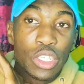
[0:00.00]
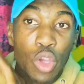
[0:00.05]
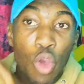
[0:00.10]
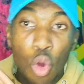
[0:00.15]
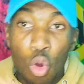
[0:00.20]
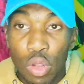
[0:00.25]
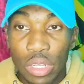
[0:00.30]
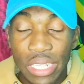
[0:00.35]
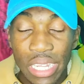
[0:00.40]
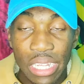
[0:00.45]

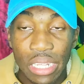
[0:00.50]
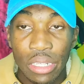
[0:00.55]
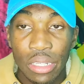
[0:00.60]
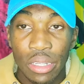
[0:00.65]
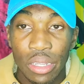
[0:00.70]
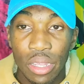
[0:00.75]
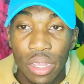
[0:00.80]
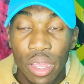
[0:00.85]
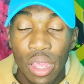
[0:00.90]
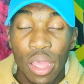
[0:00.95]
golden,
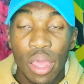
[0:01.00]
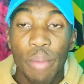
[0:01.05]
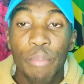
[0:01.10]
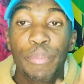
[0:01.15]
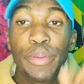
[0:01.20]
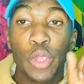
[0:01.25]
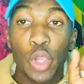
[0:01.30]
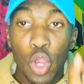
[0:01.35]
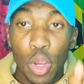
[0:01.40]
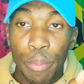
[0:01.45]

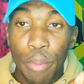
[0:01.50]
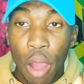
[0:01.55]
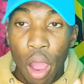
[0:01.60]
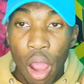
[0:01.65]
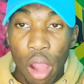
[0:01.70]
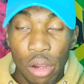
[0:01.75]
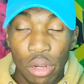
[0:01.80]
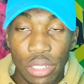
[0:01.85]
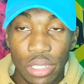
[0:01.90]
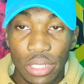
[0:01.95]
pure
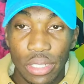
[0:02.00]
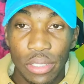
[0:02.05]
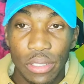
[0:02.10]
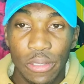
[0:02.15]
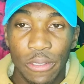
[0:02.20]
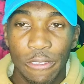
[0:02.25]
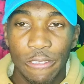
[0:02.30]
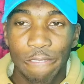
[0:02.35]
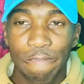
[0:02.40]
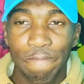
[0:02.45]
bars.